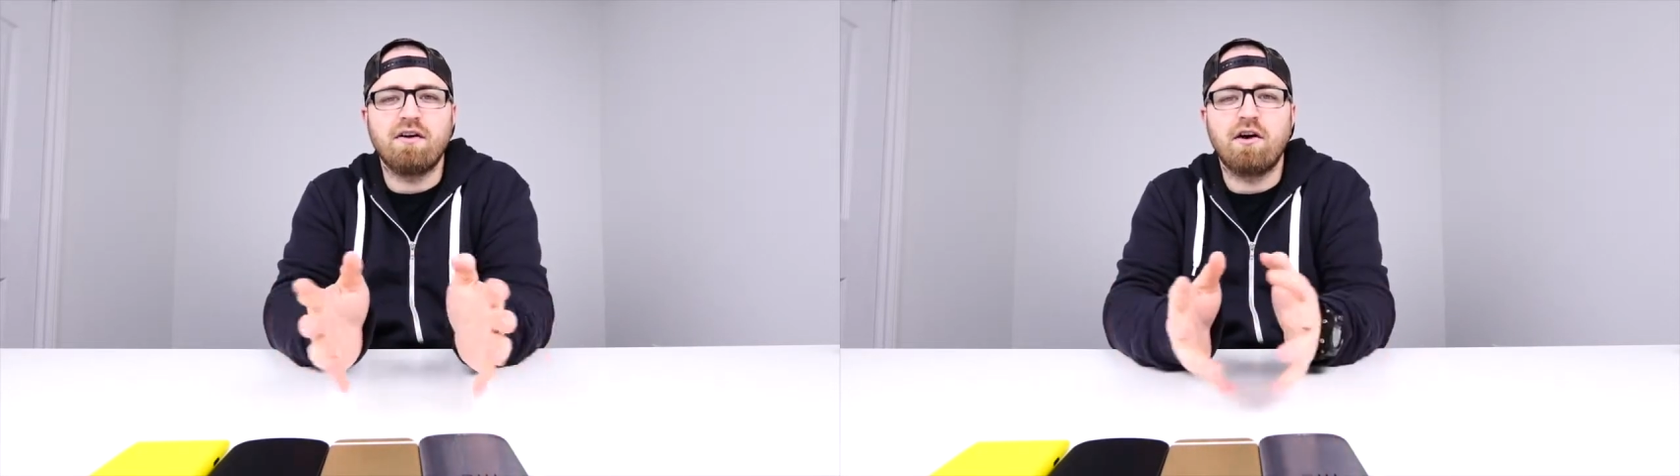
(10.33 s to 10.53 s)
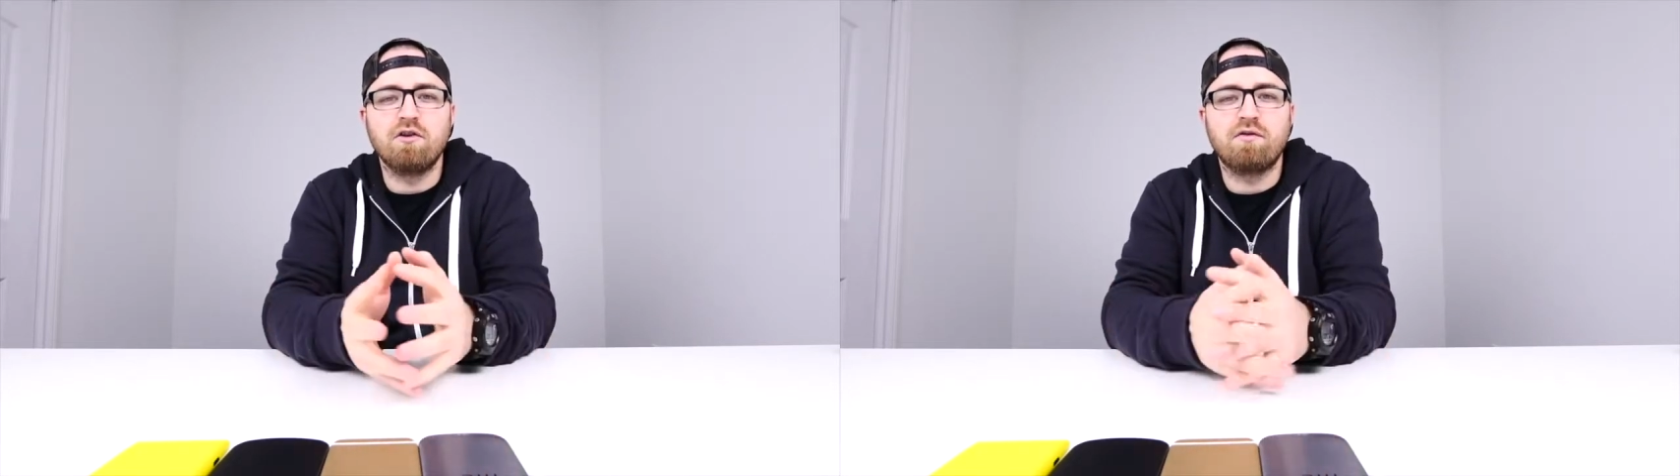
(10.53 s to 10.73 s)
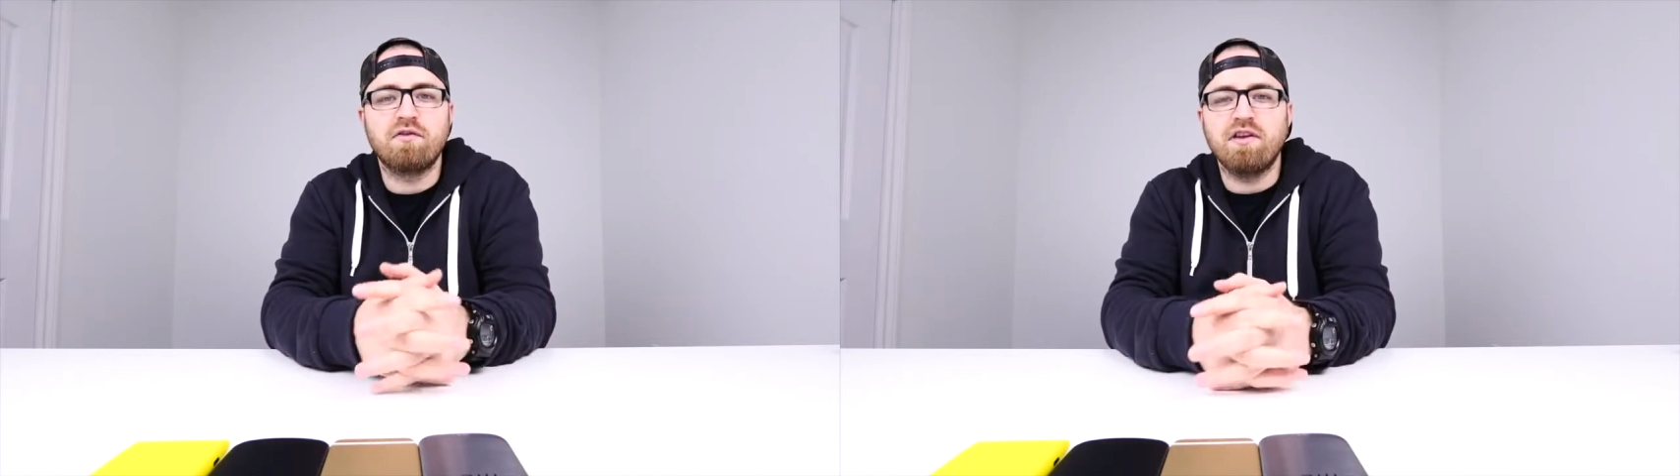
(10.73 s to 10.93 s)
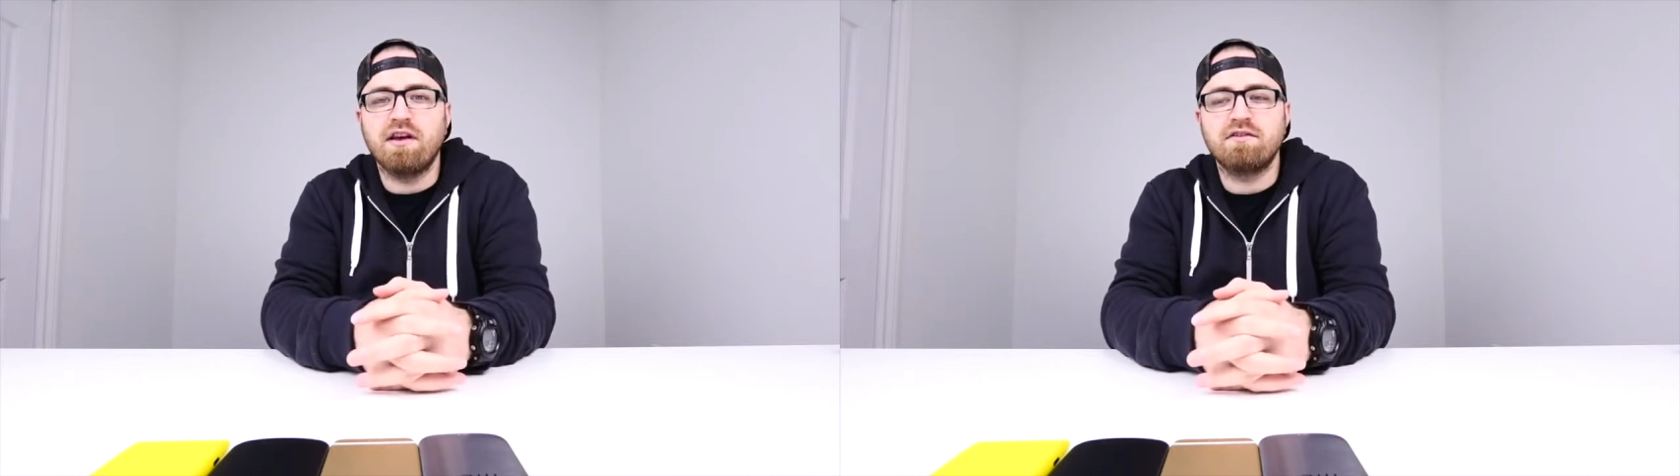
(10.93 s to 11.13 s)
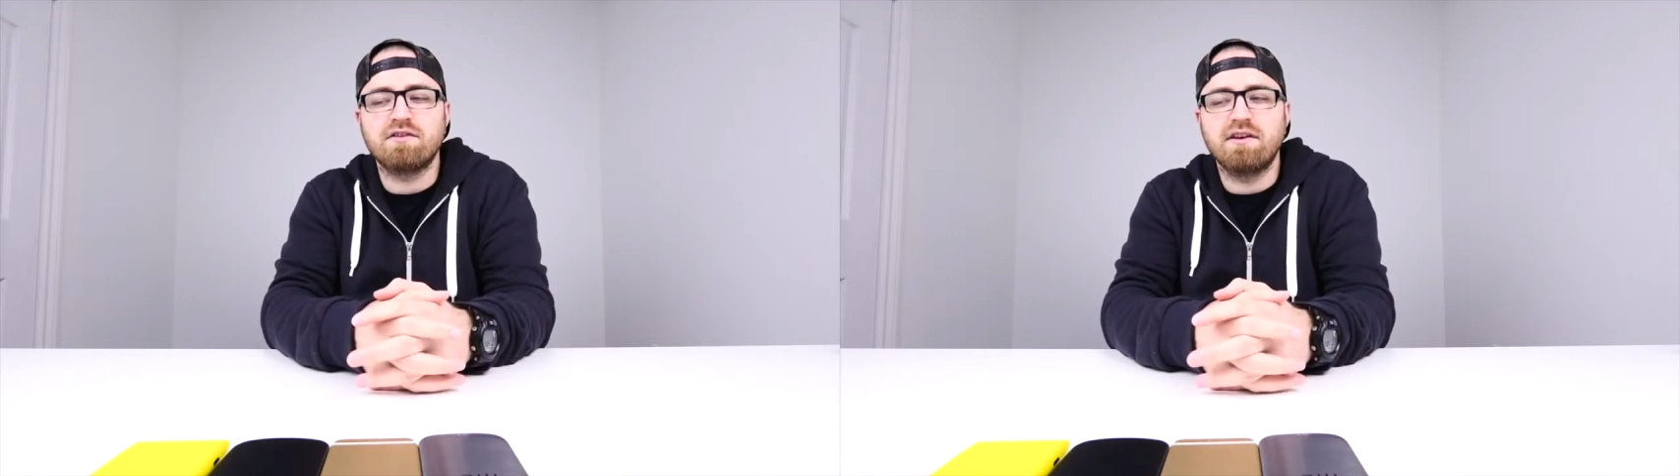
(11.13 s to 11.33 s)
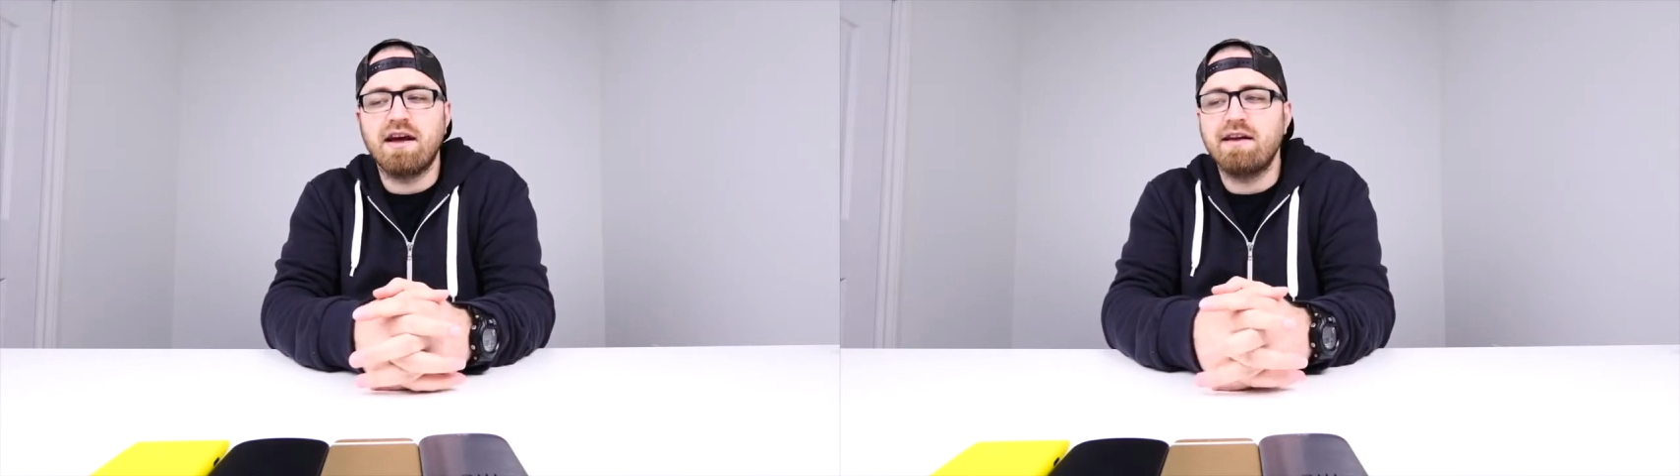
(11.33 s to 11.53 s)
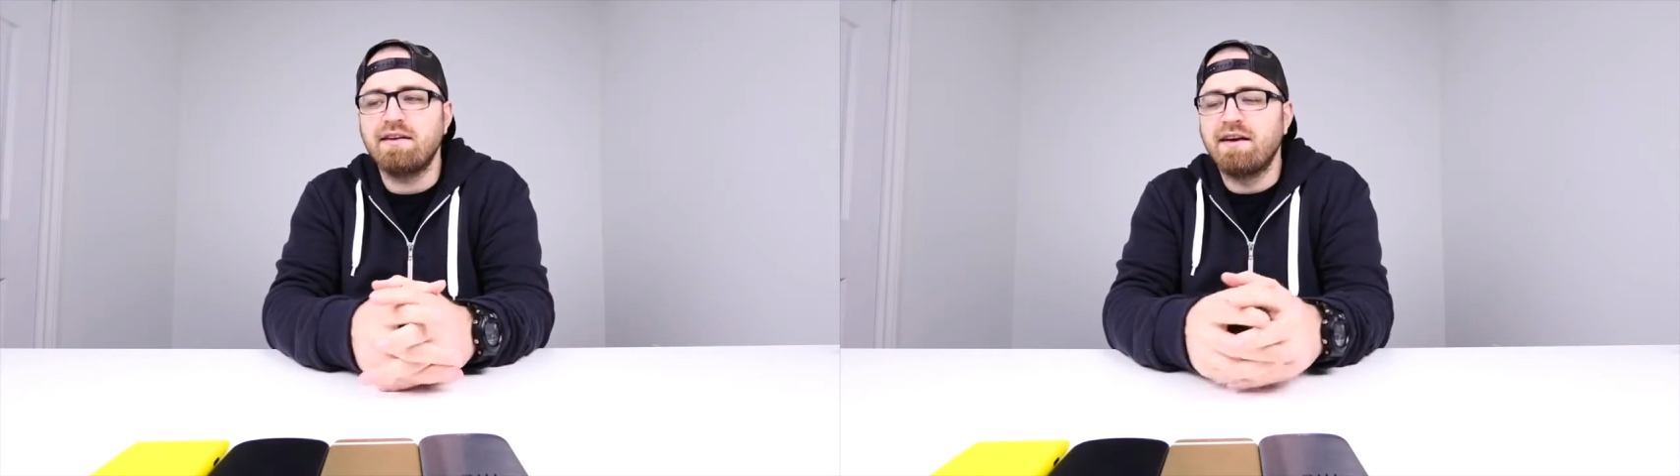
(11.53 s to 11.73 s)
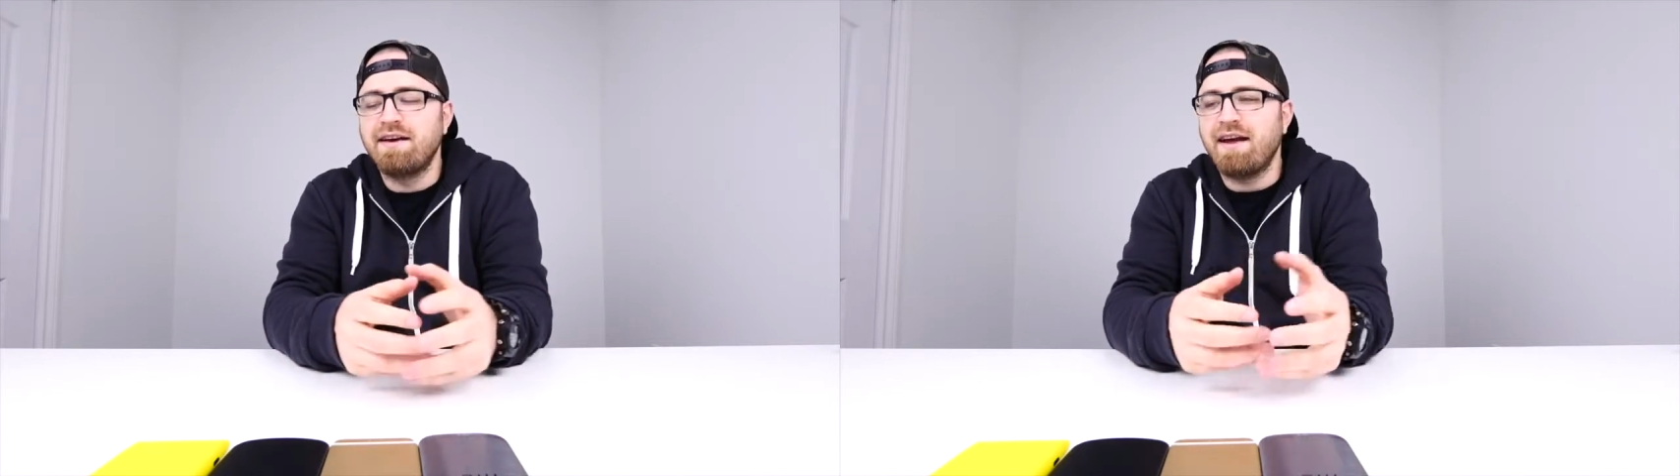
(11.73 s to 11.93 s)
all over the internet